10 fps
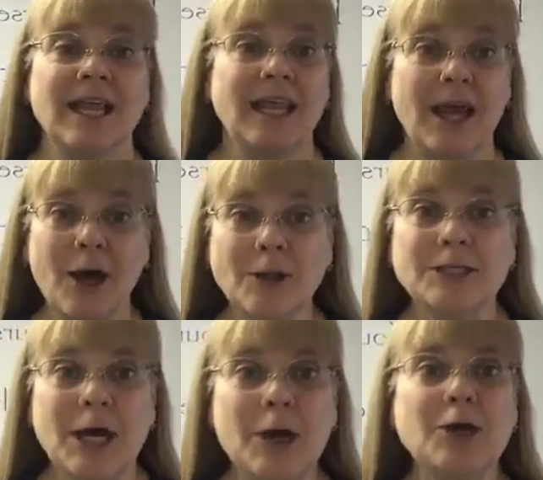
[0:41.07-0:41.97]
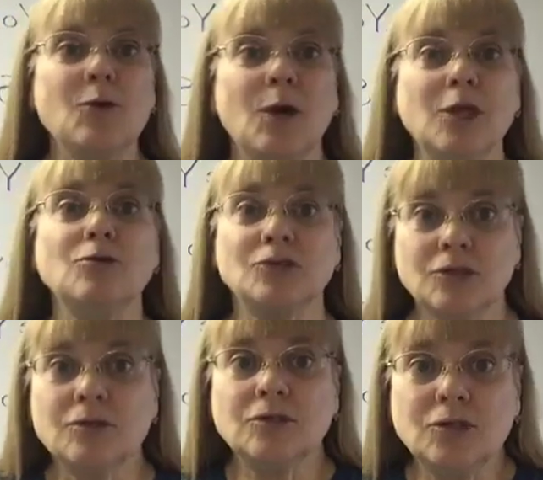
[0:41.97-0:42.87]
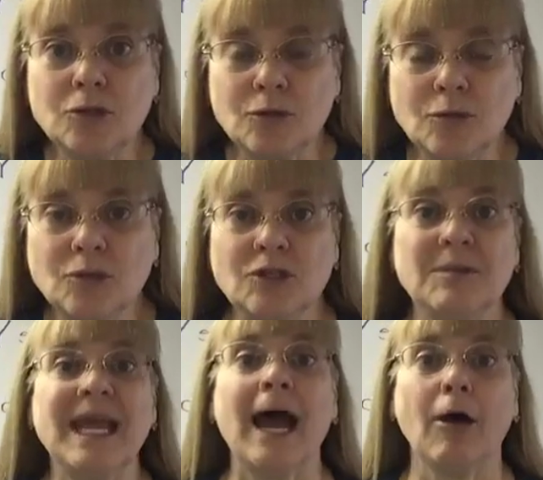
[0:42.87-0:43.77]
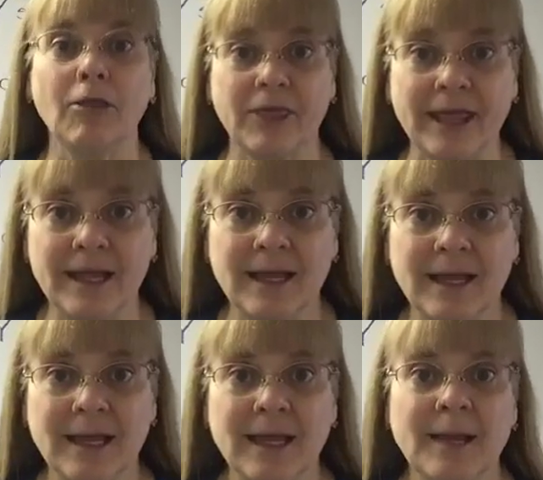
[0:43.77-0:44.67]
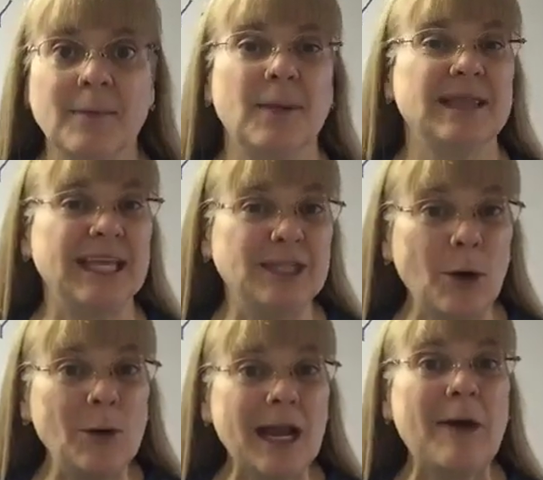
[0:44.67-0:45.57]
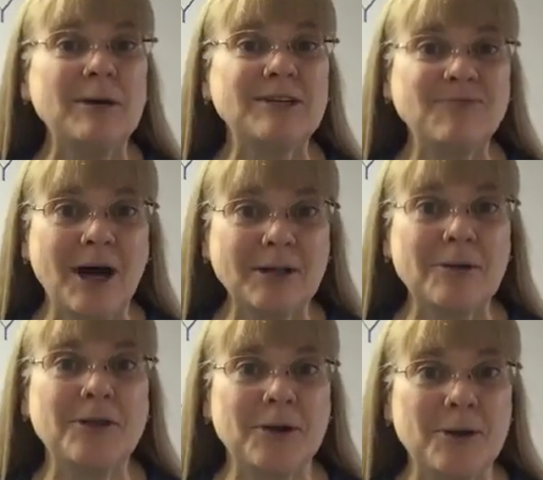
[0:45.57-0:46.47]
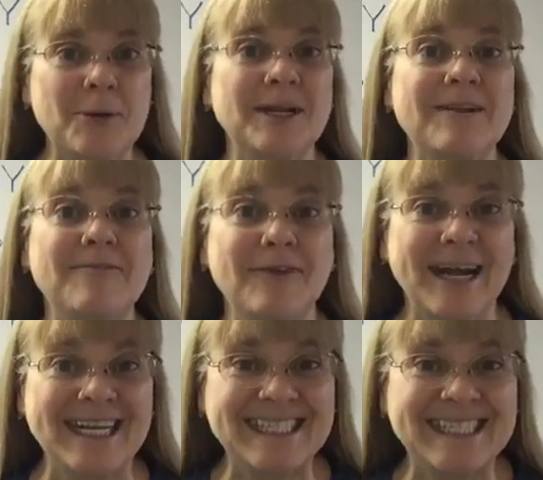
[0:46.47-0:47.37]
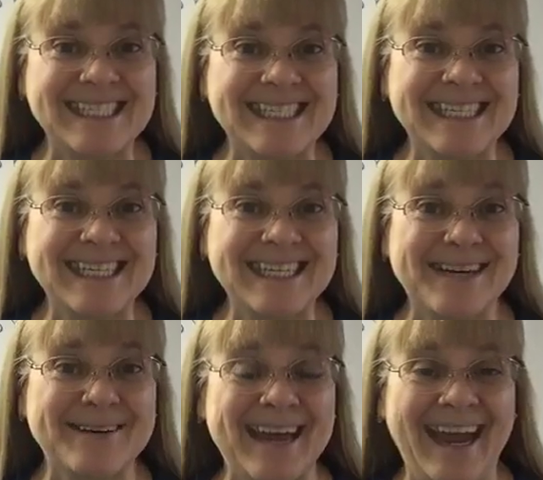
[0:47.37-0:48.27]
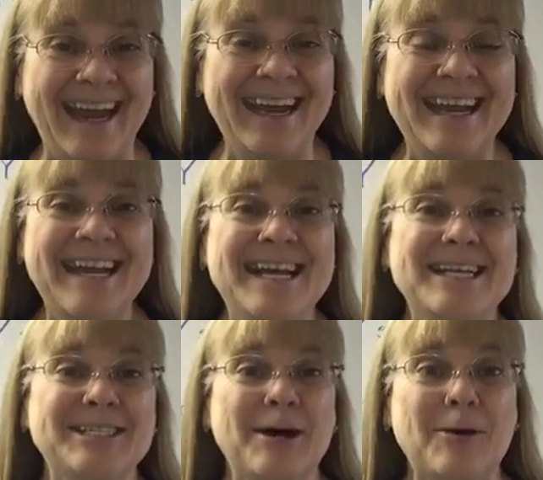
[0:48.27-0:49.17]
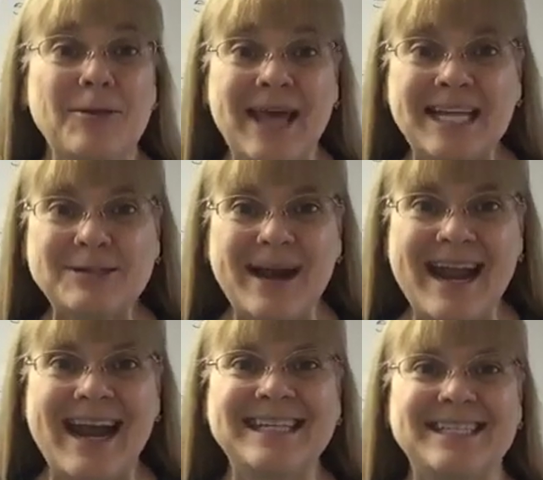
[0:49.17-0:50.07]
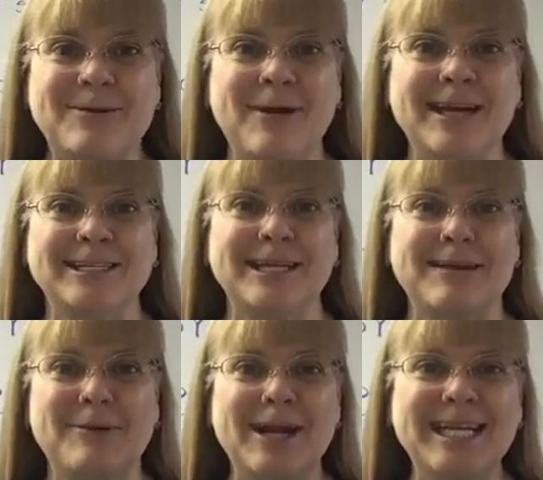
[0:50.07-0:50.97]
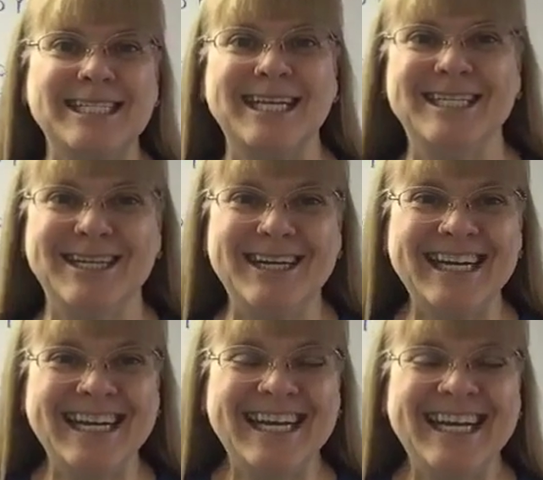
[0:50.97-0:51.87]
they all tell you what you should do to be healthy, but they don't always follow their own advice, okay? So that's where I ask the question. Good morning, Ginger.